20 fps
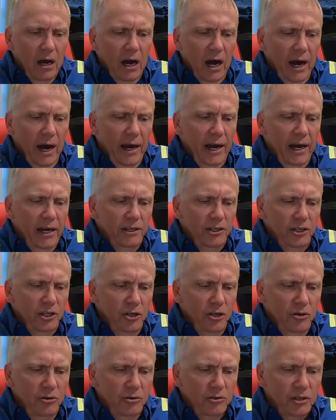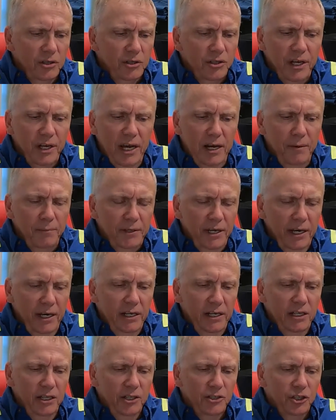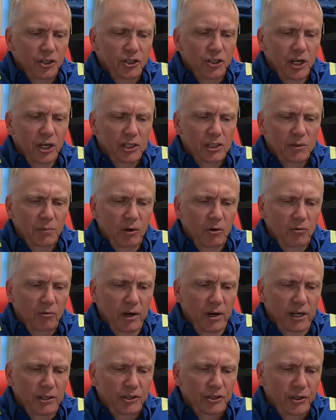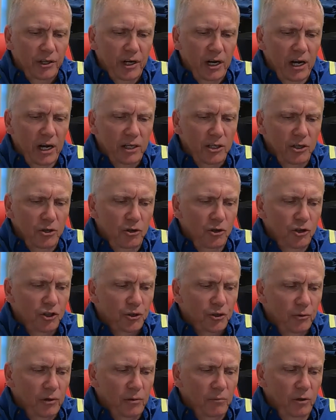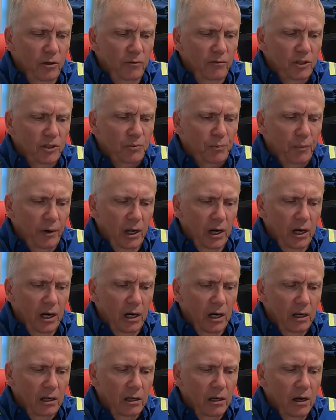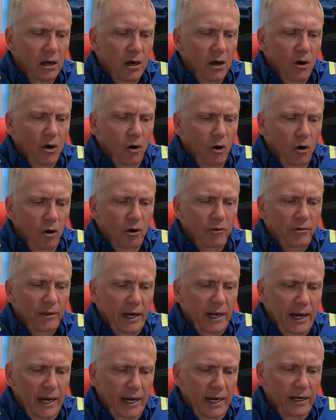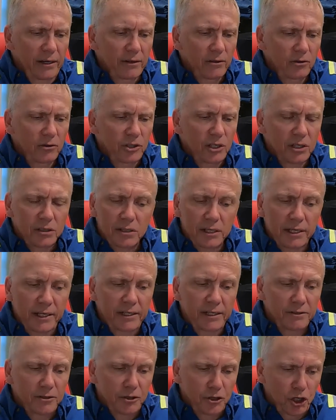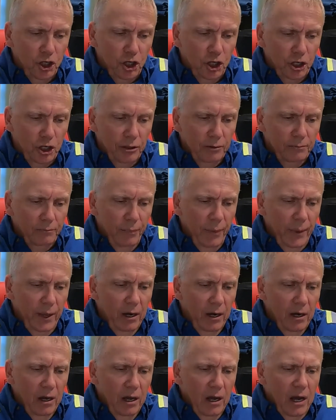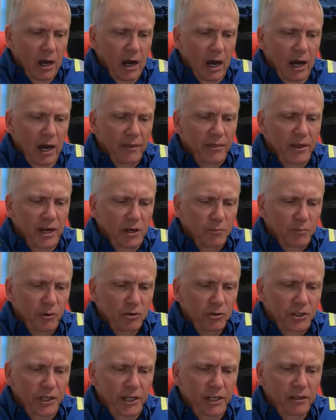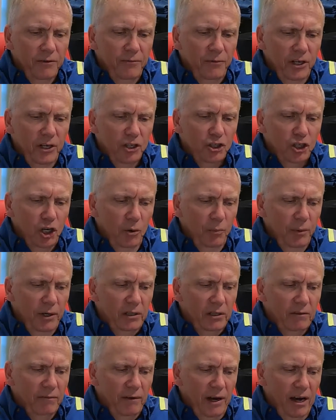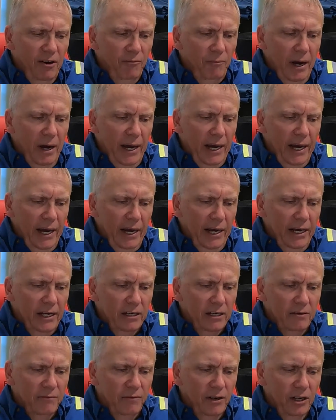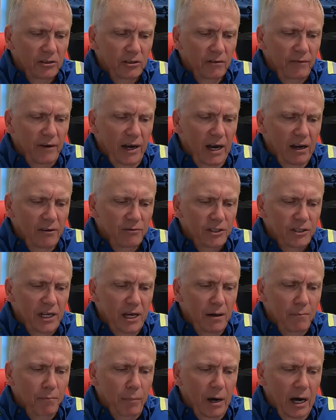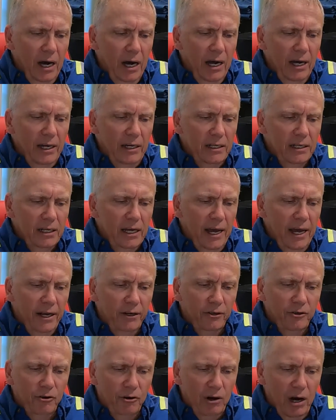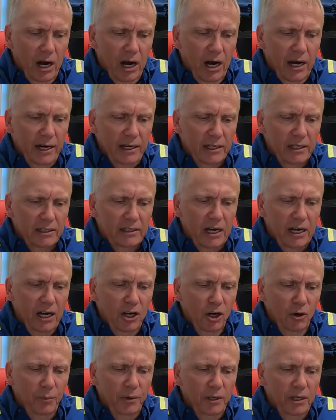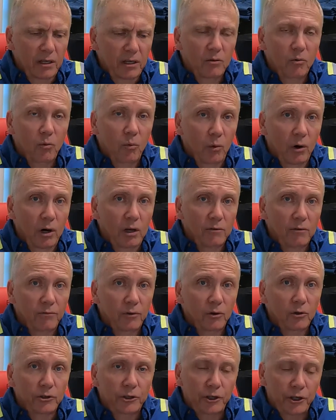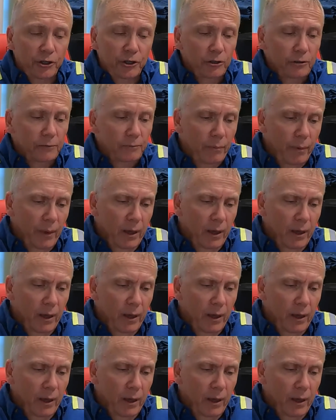I had to use the same 10-inch adjustable wrench that I used to remove its plug on the handle just to get it to turn. I then proceeded to finish opening the valve by hand and felt the valve stem bind and grind as I opened it 1 full turn.